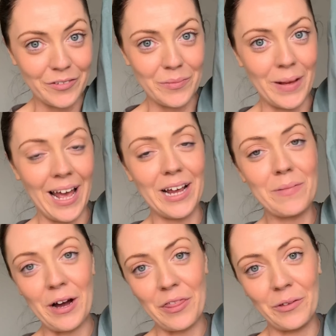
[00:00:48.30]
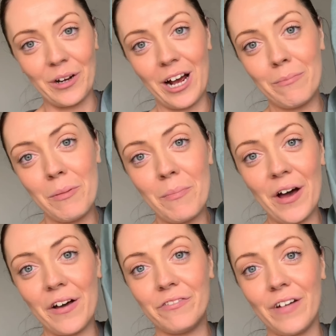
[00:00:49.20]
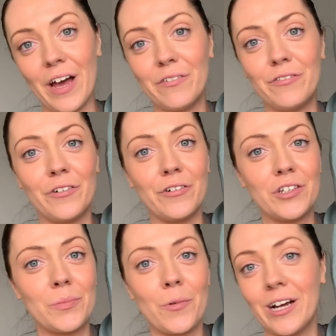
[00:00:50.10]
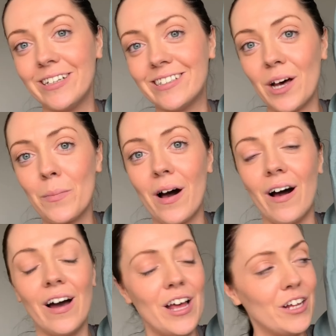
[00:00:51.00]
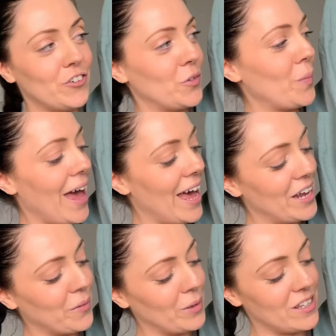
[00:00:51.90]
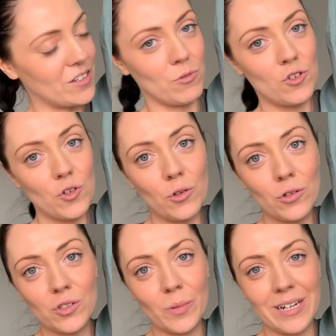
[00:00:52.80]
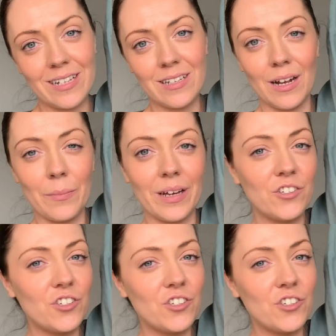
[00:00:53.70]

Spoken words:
for me, but I thought it would be perfect for spring, summer, just paired with some shorts when it's still a bit